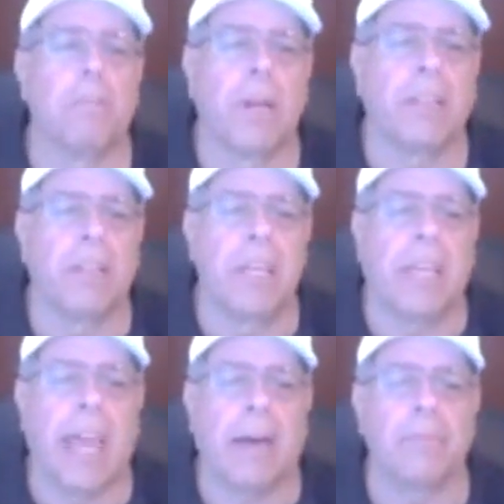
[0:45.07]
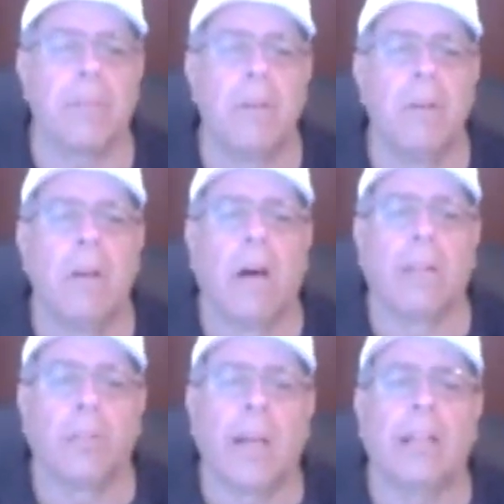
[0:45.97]
as to bring the kneecaps
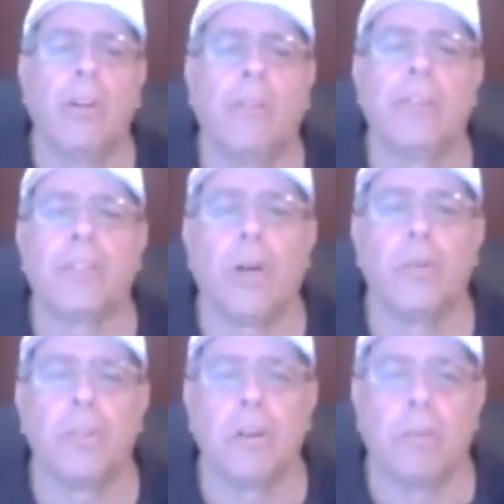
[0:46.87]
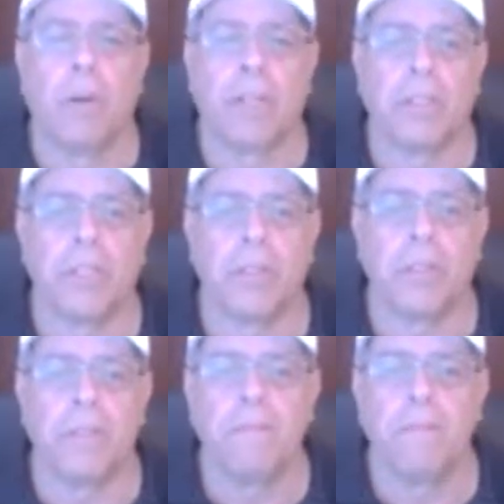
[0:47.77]
directly over the toes of your bowling
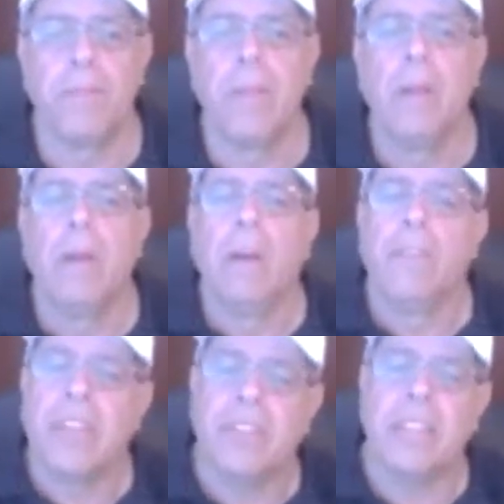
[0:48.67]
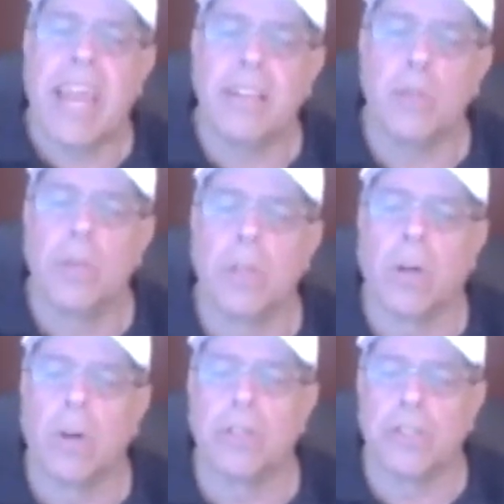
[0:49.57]
shoes. This stance will
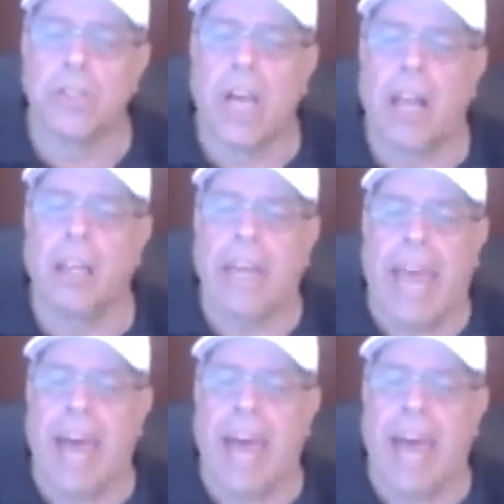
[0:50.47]
encourage a solid